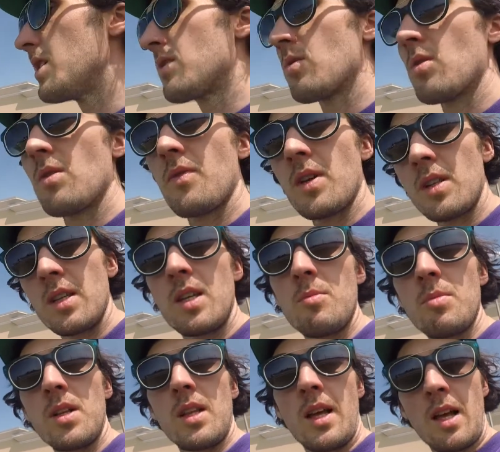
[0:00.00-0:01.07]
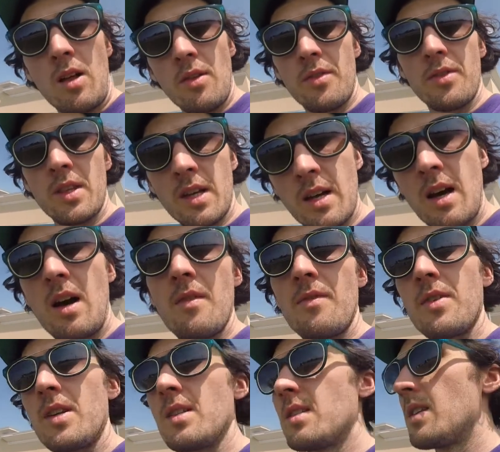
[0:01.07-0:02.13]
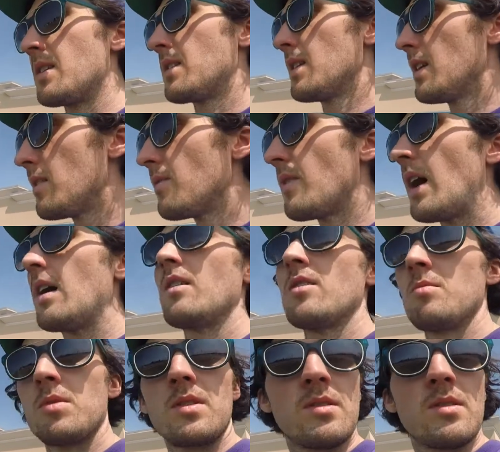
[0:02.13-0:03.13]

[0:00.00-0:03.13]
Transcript: sort of a clean bill of health and the confidence is invaluable.